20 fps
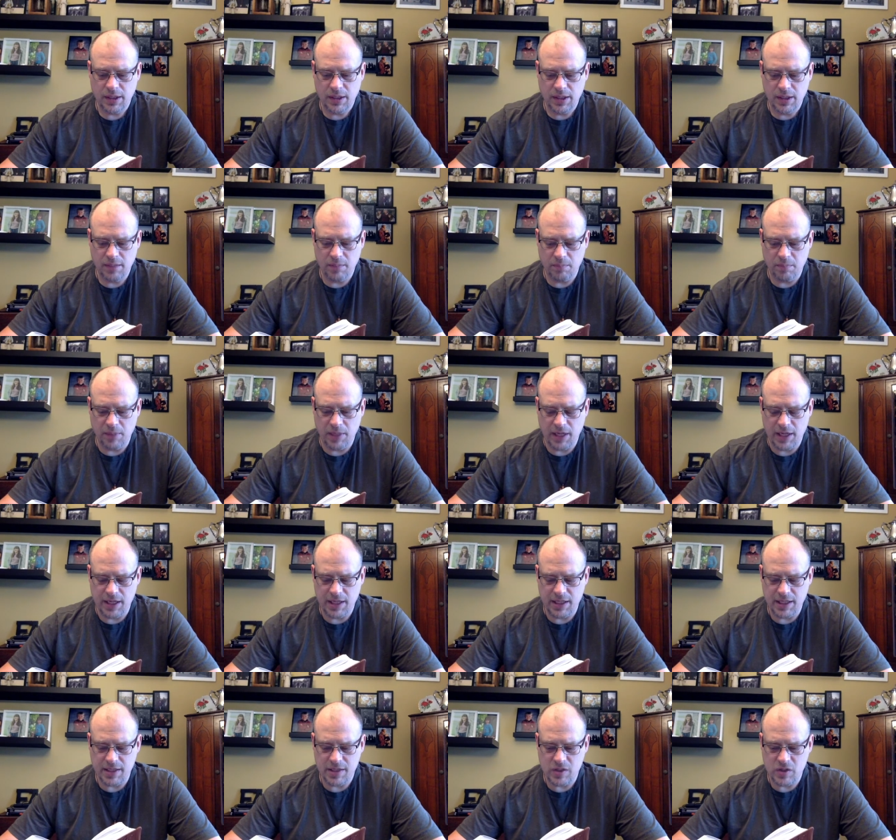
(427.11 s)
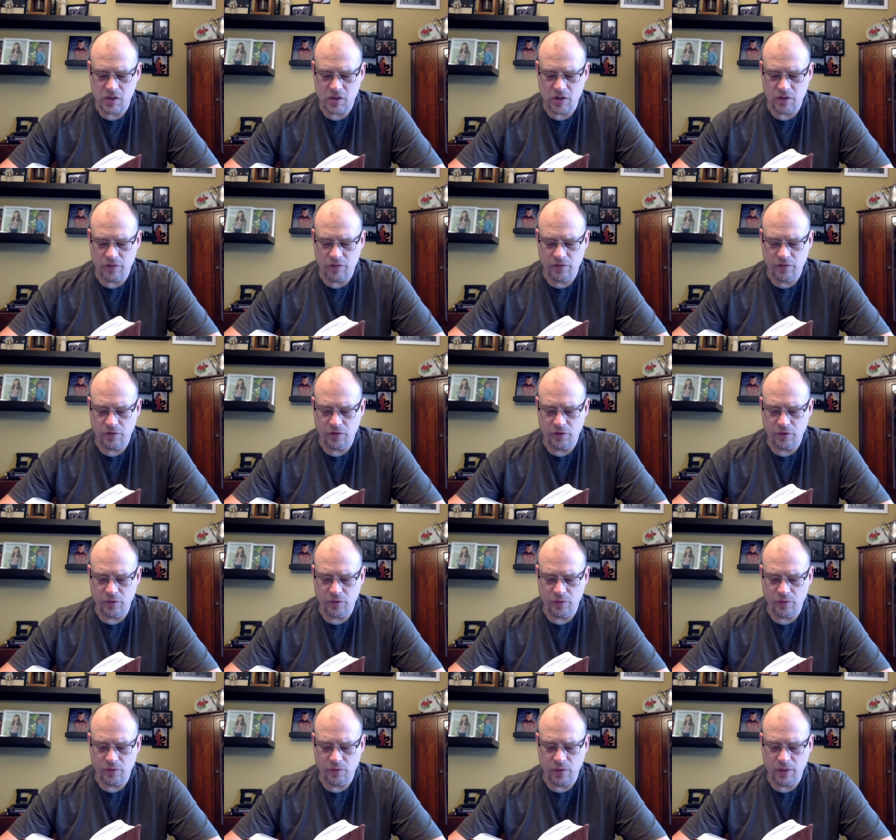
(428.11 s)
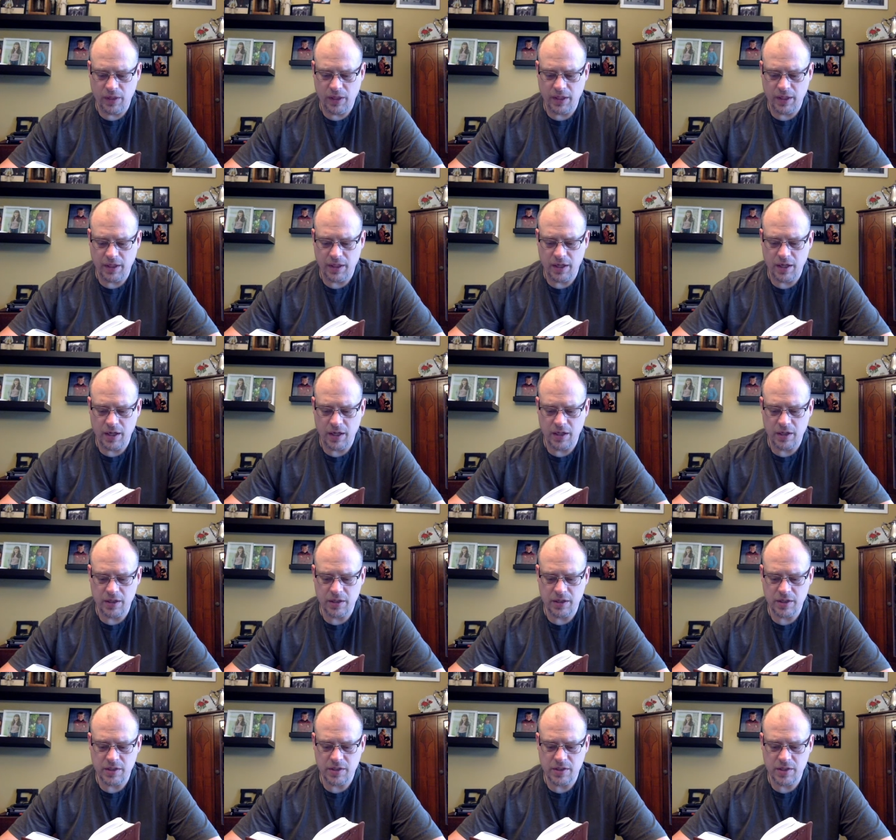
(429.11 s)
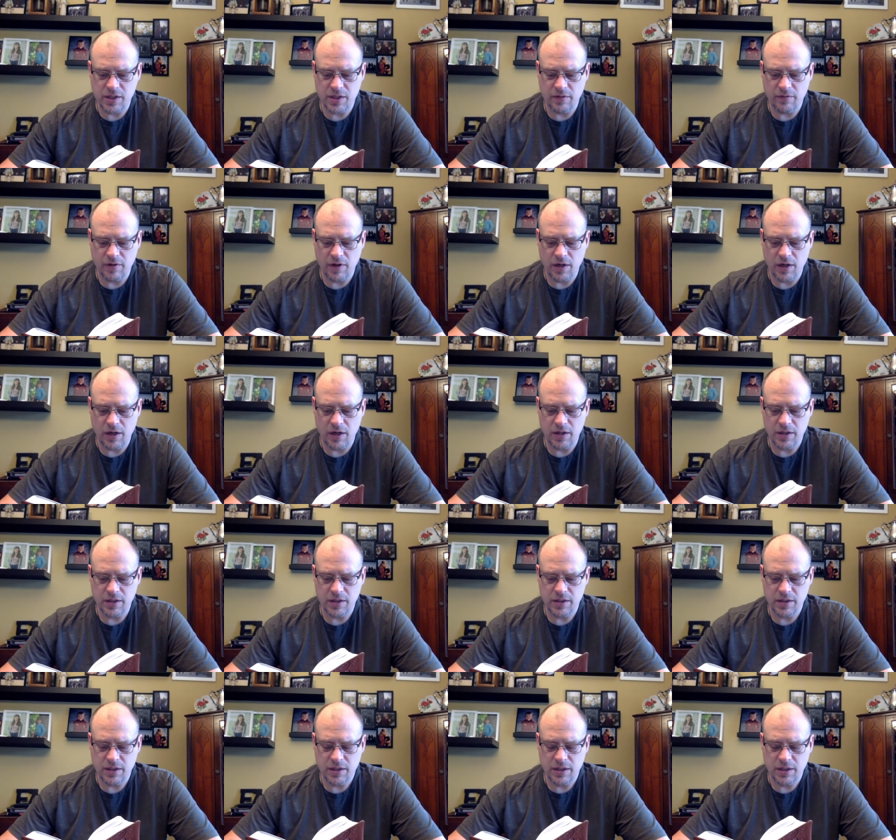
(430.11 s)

In blindness of soul and hardness of heart,